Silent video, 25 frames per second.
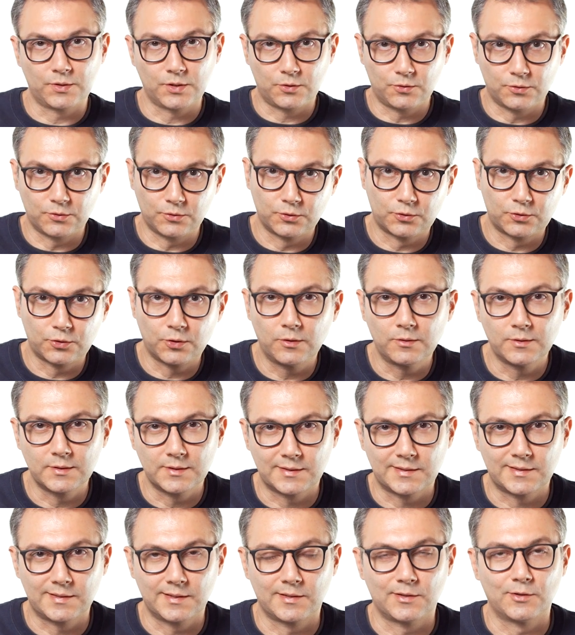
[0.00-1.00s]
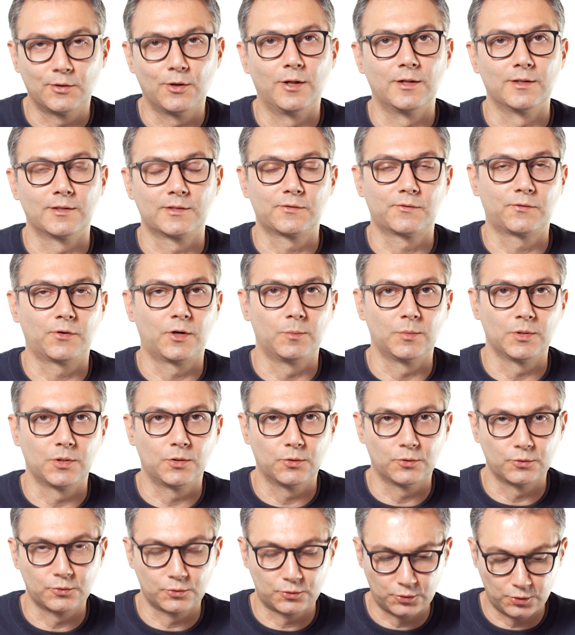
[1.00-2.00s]
the controlling signals from a
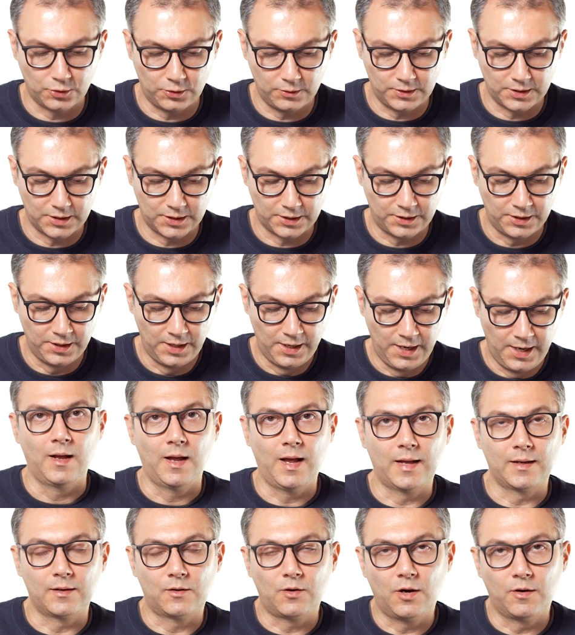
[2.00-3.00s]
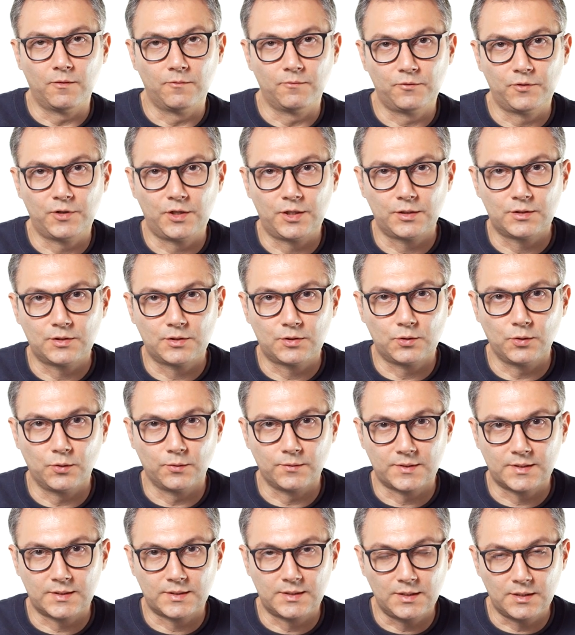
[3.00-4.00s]
controller and convert
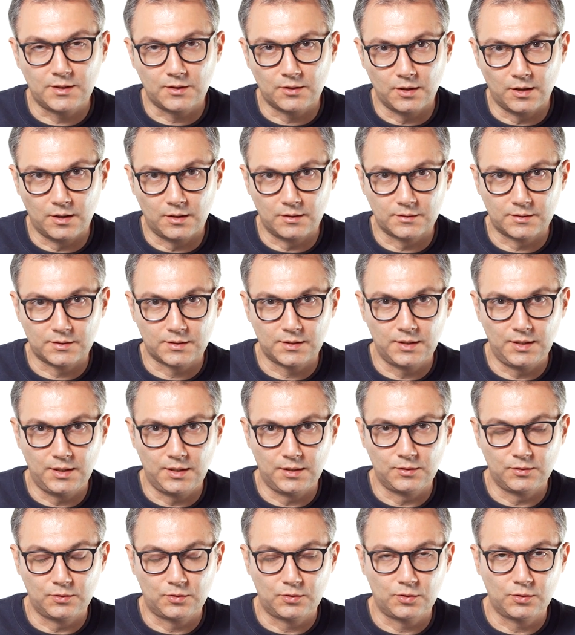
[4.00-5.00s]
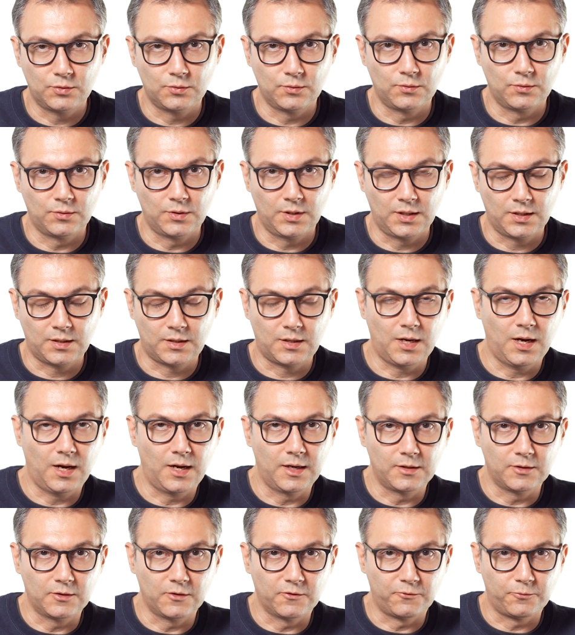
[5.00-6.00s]
those signals into
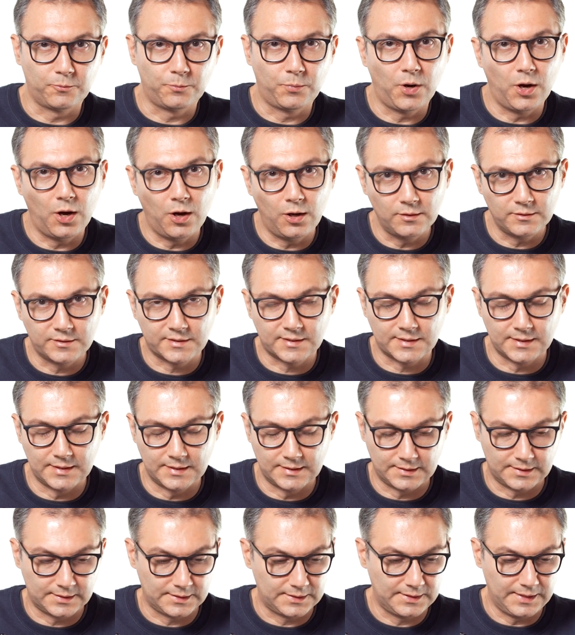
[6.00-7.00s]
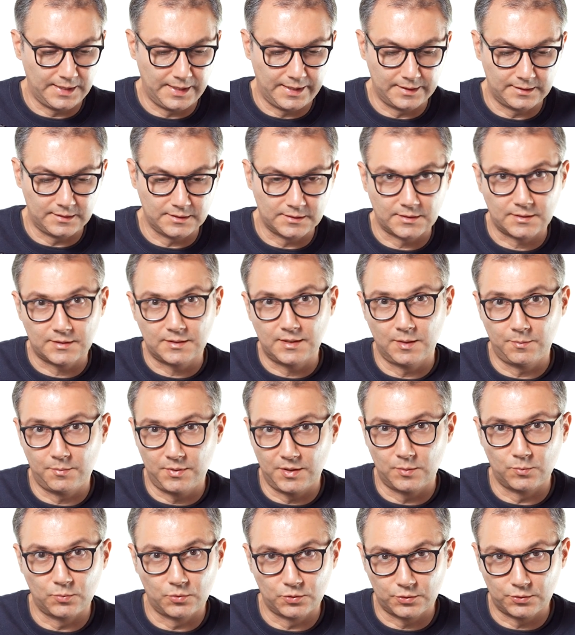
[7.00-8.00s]
kind of pulses that a
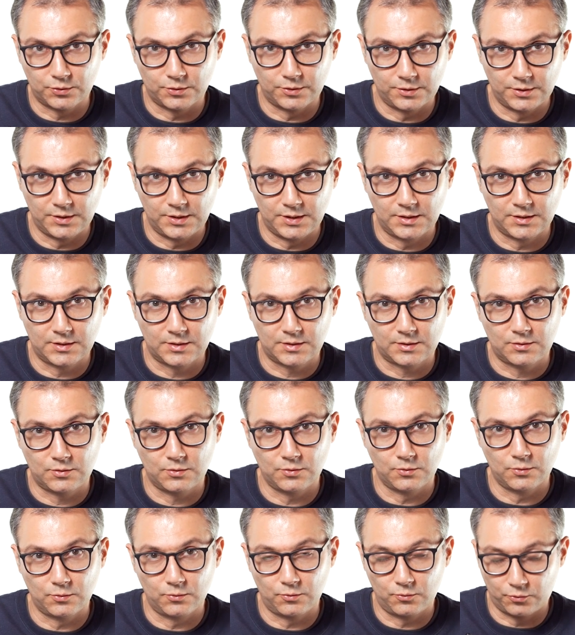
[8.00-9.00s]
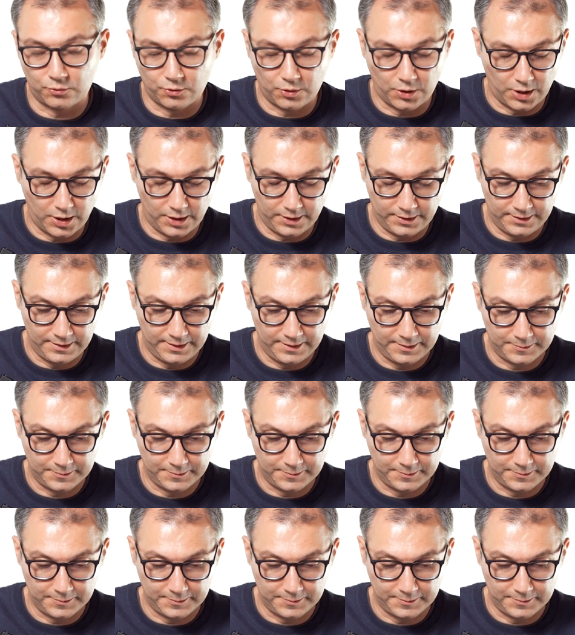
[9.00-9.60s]
stepper motor needs to run.